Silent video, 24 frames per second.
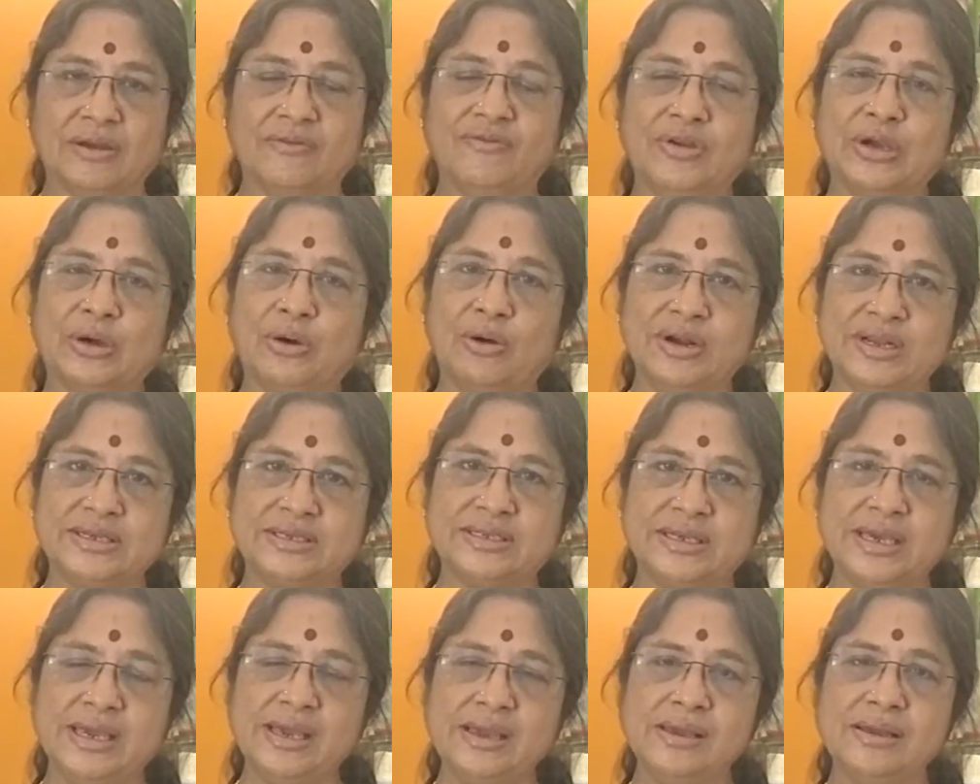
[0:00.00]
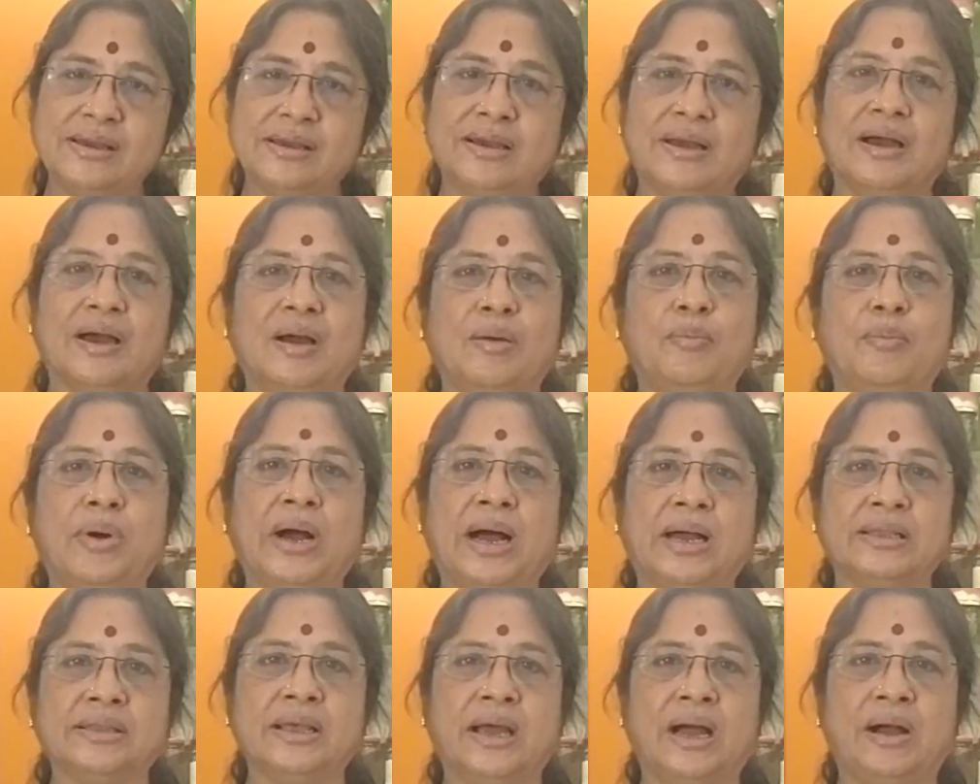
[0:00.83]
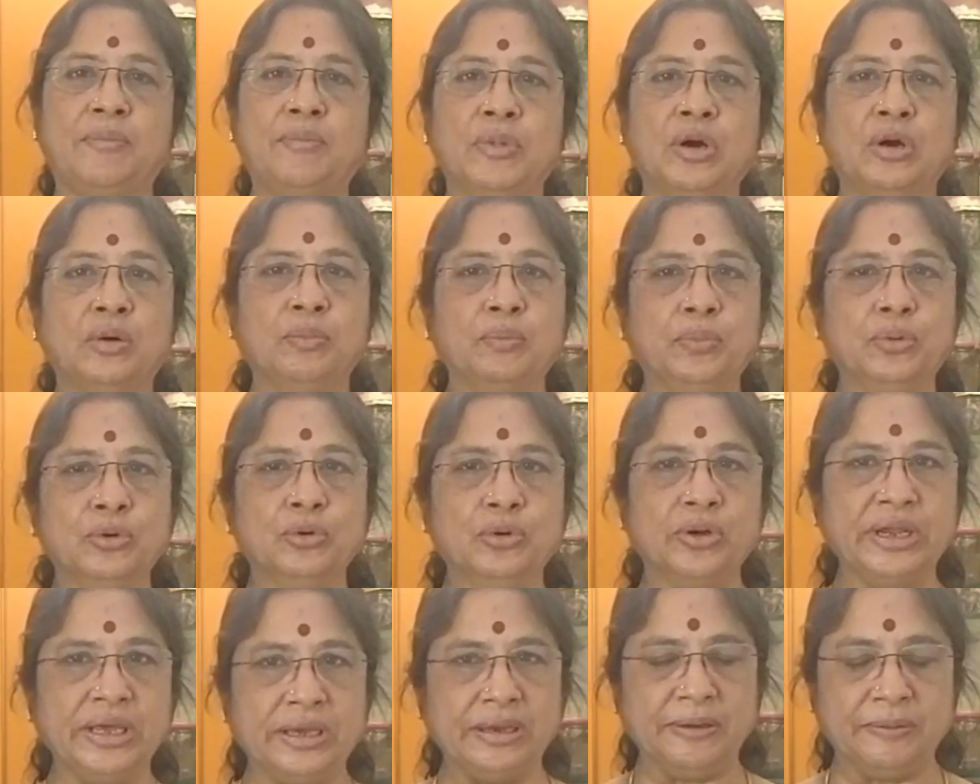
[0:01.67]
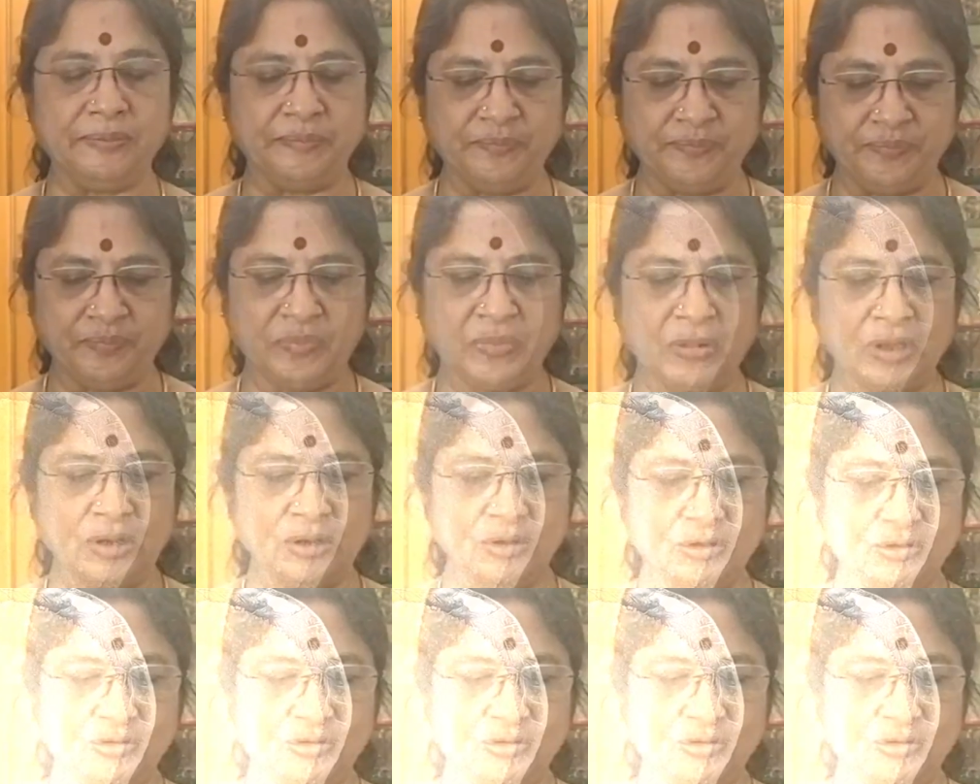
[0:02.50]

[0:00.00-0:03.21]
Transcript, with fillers: We're going to see a badam puri. For the